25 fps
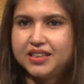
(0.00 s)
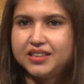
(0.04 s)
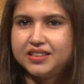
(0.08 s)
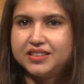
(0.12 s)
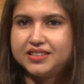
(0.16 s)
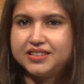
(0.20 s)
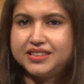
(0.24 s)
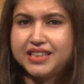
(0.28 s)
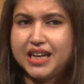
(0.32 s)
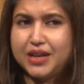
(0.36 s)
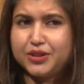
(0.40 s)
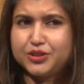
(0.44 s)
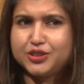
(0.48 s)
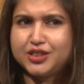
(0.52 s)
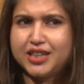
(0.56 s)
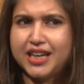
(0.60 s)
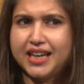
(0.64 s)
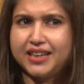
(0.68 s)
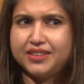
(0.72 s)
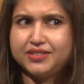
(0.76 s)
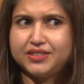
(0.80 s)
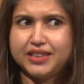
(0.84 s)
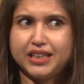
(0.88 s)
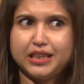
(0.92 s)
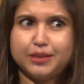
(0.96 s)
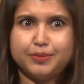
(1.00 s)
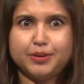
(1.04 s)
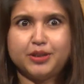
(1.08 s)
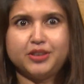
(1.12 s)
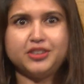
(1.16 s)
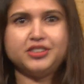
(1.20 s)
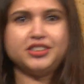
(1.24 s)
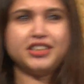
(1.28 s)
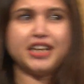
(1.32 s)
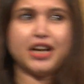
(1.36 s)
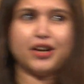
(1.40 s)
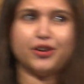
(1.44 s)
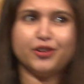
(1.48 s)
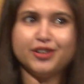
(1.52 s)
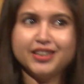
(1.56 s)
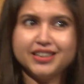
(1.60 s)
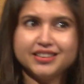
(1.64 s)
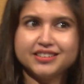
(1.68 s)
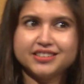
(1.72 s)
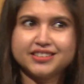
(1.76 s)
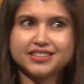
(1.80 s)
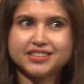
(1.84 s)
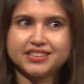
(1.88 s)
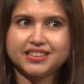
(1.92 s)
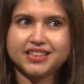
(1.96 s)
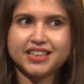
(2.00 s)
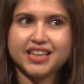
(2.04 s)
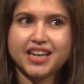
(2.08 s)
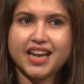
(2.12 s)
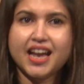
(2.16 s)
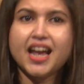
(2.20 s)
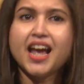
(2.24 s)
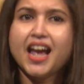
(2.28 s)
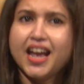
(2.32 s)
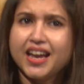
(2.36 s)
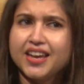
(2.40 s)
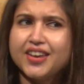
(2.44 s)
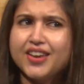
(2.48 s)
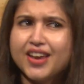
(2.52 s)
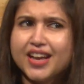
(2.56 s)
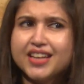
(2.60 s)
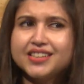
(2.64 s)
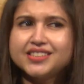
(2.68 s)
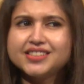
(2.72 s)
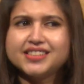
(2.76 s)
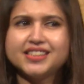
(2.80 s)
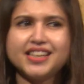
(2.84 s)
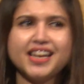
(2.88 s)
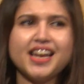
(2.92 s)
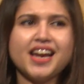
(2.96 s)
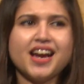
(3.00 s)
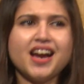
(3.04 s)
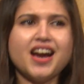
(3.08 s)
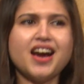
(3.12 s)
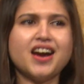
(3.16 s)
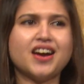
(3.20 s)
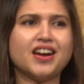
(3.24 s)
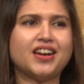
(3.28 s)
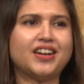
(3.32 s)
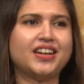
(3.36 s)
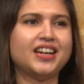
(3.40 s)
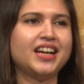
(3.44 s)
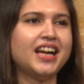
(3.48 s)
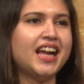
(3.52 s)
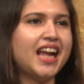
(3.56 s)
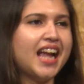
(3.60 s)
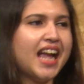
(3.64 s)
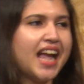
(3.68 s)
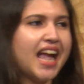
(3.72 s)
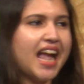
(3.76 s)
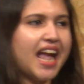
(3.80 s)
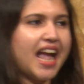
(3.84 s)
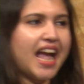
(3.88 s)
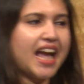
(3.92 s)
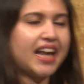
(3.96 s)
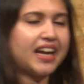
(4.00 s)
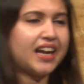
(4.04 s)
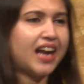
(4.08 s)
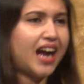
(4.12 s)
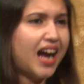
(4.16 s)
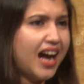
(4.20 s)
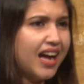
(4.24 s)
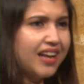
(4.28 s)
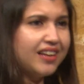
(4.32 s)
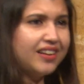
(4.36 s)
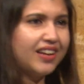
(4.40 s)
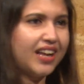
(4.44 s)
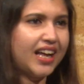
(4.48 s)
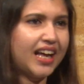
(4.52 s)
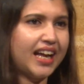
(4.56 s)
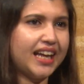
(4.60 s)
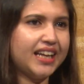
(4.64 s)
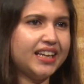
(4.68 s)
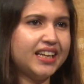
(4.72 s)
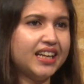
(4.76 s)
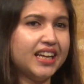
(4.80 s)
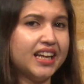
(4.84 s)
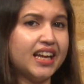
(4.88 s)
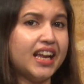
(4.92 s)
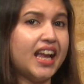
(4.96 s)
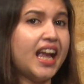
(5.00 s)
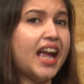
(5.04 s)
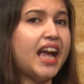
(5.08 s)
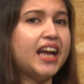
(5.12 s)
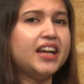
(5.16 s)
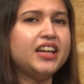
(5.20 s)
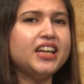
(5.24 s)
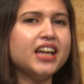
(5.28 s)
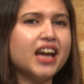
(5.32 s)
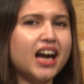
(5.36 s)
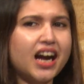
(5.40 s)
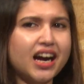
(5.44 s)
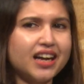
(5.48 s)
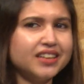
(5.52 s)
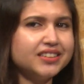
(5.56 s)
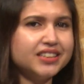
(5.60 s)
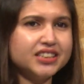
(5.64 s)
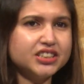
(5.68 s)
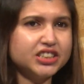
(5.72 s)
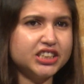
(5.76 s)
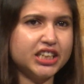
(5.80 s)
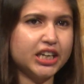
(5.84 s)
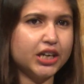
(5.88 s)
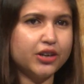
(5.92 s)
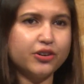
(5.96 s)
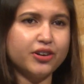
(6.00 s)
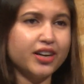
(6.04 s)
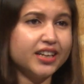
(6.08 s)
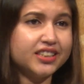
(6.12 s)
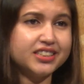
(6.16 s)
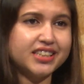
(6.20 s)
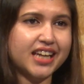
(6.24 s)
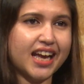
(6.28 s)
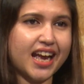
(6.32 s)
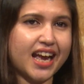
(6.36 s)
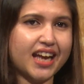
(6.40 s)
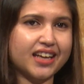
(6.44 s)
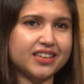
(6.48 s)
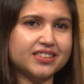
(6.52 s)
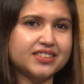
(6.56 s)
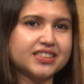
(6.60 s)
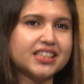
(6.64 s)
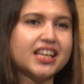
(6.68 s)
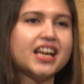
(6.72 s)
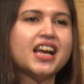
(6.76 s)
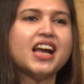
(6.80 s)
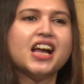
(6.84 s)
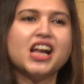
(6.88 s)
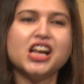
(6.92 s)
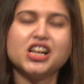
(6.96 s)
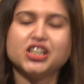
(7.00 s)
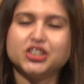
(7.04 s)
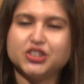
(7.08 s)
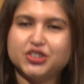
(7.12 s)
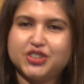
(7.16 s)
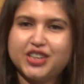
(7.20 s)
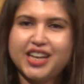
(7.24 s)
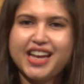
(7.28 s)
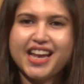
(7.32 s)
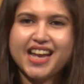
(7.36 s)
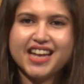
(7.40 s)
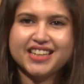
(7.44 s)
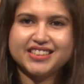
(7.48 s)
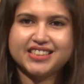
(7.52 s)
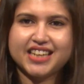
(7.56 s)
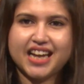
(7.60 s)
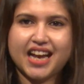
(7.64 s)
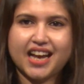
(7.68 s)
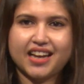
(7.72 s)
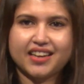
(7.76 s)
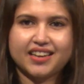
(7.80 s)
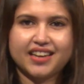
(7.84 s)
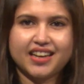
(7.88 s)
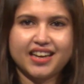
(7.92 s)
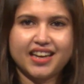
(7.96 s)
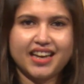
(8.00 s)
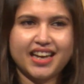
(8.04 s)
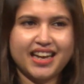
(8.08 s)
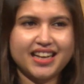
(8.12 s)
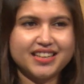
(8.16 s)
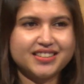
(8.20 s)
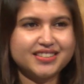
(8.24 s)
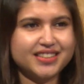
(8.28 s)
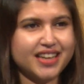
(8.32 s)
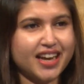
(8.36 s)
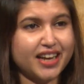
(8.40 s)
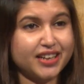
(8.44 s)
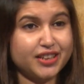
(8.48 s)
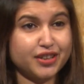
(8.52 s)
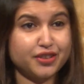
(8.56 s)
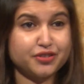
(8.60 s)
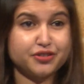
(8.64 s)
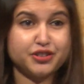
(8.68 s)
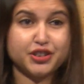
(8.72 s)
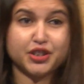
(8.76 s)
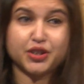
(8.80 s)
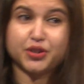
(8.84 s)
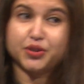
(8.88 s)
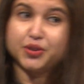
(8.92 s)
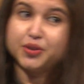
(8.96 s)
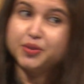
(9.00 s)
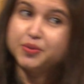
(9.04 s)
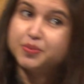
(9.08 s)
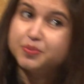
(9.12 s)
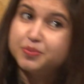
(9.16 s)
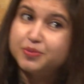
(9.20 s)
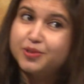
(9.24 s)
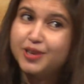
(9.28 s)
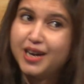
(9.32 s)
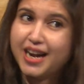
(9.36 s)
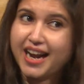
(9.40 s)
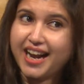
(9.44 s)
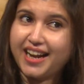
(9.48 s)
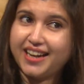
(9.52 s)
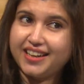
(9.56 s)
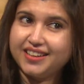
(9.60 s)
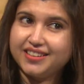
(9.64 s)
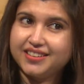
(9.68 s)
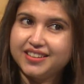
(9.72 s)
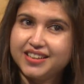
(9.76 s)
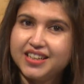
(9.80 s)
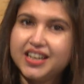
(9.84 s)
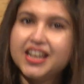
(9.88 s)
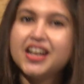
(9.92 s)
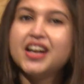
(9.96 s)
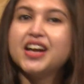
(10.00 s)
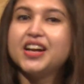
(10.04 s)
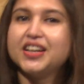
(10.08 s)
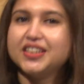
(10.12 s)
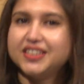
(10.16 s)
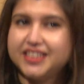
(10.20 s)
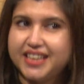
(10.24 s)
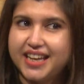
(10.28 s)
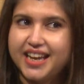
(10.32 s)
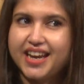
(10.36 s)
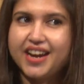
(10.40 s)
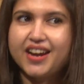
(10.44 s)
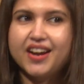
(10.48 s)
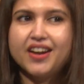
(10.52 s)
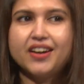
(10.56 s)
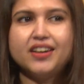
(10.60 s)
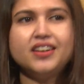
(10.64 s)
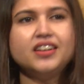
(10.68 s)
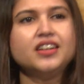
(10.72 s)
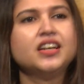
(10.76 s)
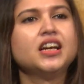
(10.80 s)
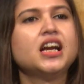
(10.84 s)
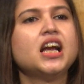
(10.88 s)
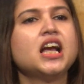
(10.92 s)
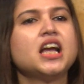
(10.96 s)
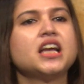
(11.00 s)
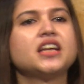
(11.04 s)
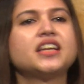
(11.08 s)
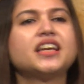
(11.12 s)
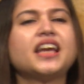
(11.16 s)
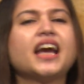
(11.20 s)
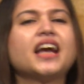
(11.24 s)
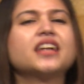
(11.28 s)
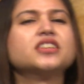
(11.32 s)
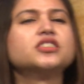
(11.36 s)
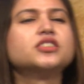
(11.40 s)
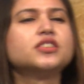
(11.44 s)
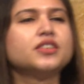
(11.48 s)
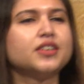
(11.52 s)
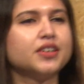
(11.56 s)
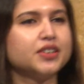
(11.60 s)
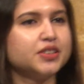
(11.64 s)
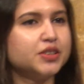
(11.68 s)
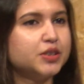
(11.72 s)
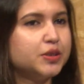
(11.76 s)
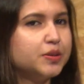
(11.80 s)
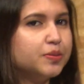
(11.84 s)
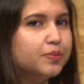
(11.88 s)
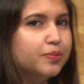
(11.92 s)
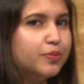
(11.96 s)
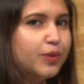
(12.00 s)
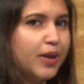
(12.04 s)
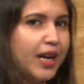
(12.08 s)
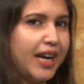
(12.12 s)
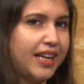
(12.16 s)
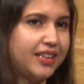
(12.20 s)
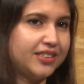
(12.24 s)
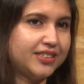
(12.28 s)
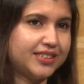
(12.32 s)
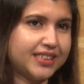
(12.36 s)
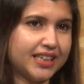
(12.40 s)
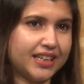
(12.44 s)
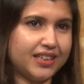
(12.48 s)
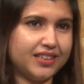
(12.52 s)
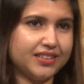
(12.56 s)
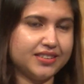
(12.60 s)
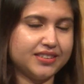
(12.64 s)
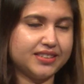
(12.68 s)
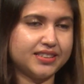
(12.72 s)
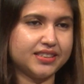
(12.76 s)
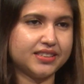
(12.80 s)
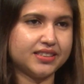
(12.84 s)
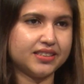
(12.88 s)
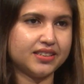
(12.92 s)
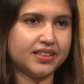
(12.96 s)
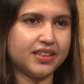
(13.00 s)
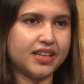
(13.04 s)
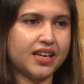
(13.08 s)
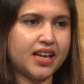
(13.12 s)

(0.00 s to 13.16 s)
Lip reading: Sounds like deliberate terrorists? Yes, they are. And unlike any other terror attacks, they attack inside of your brain. They're cancerous brain cells.